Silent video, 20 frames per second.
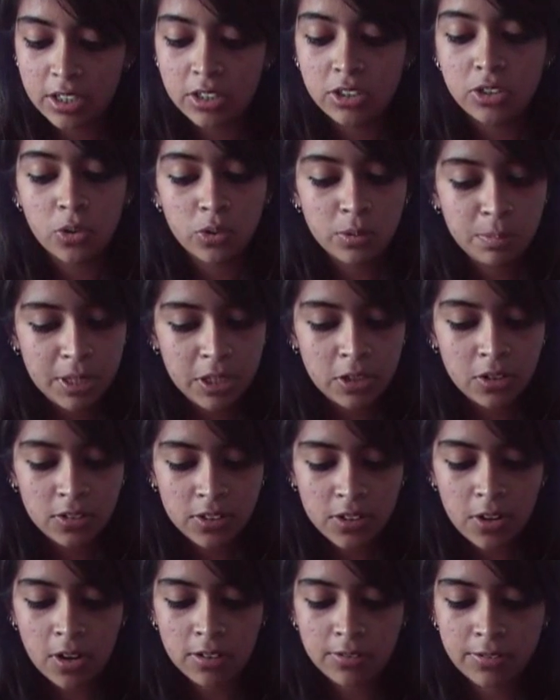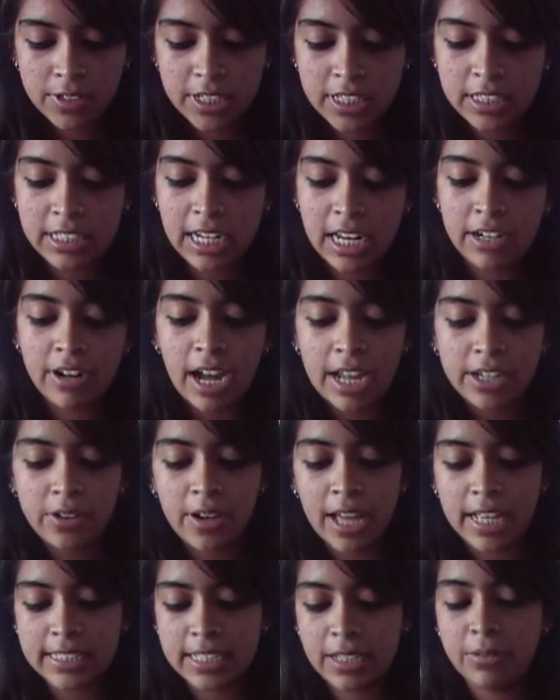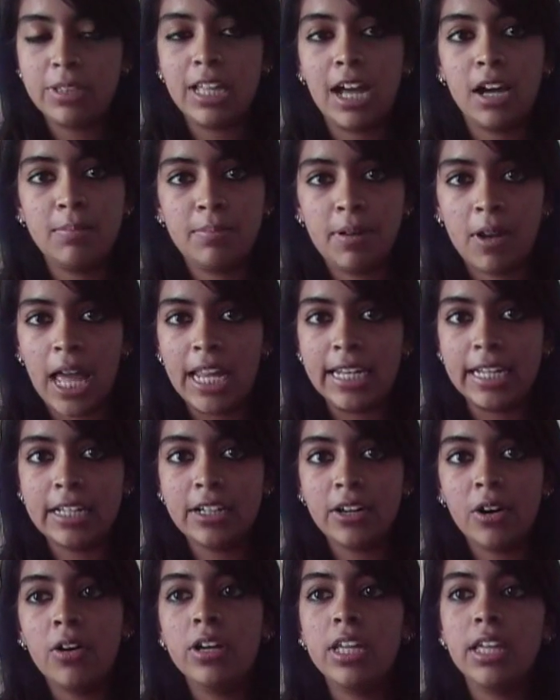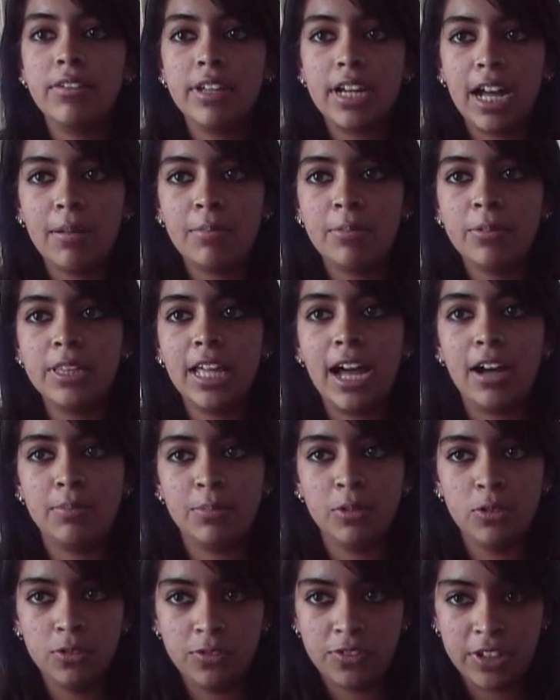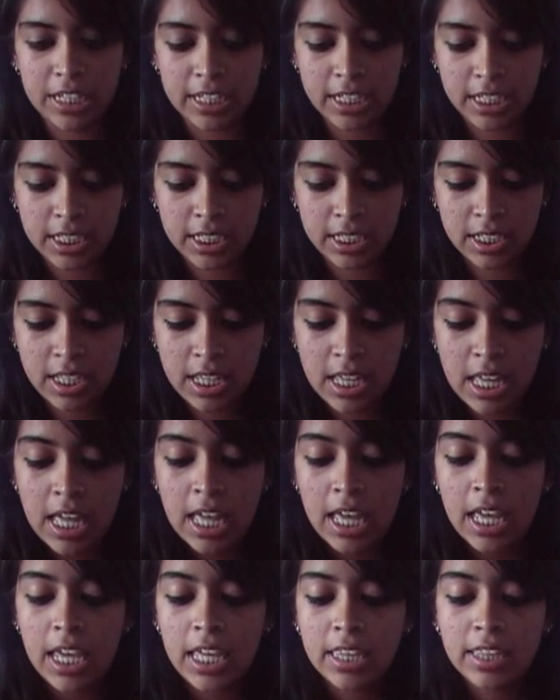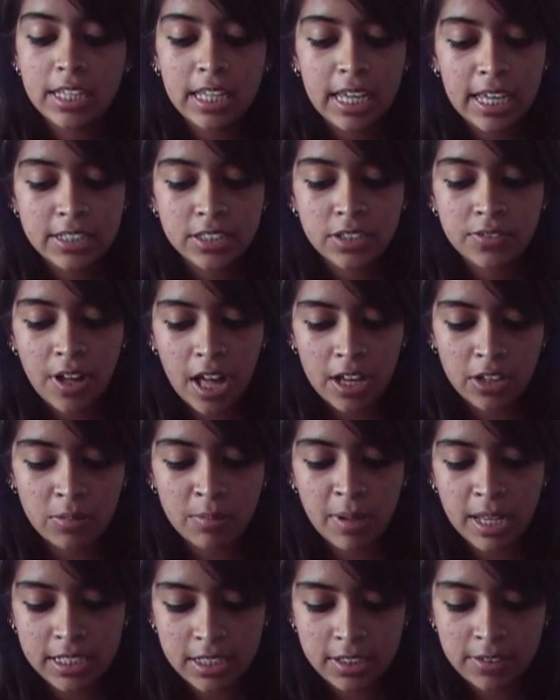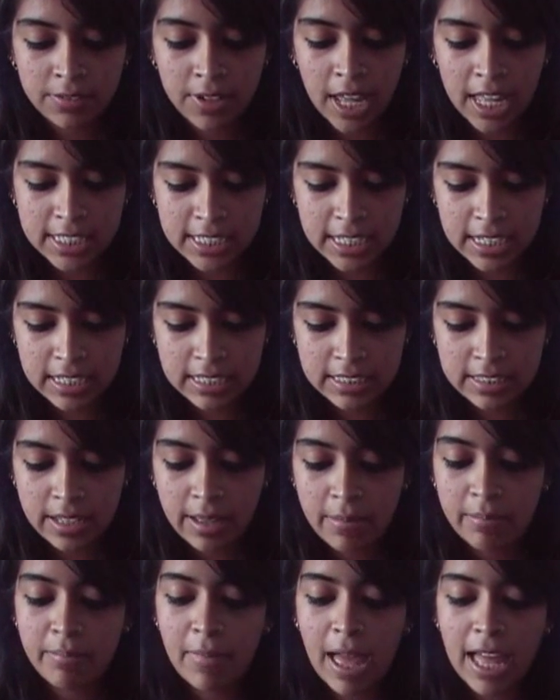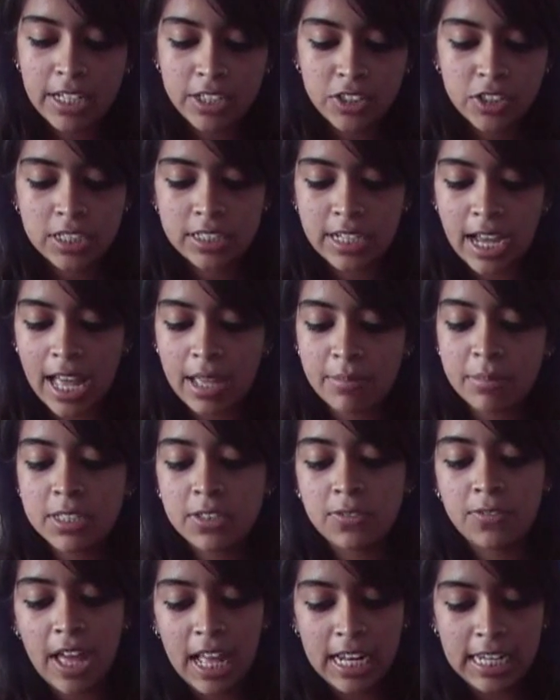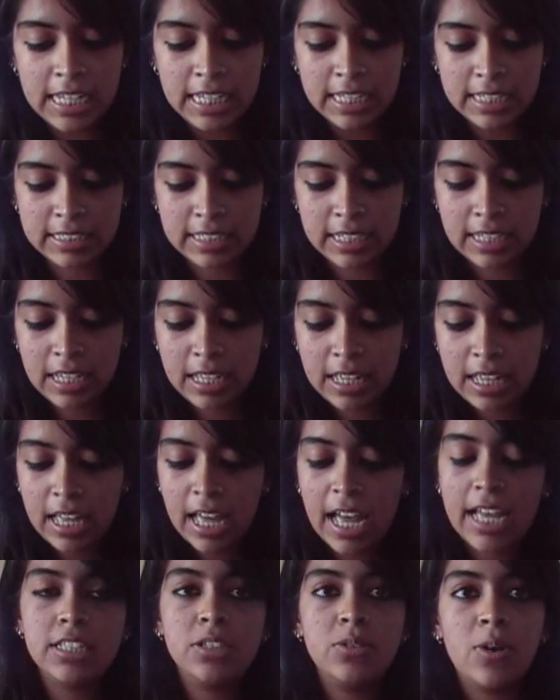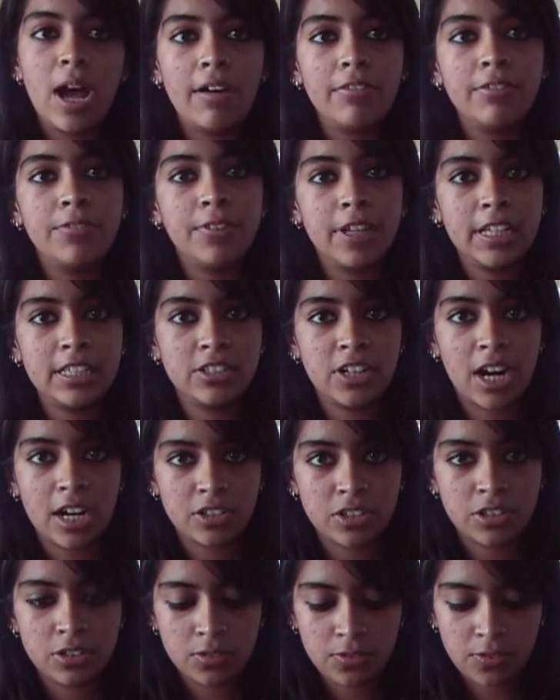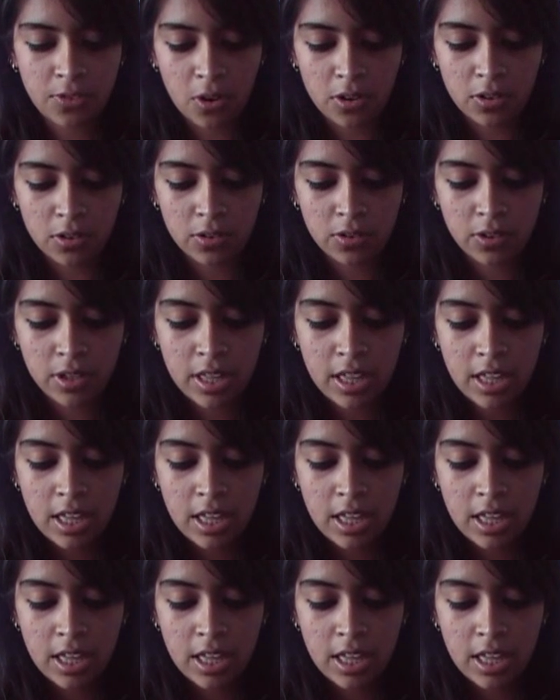Don't be overconfident and write your essay without planning or give it up without proofreading. In the case of argumentative essays, managing time is fairly easy as you have a fixed structure to follow.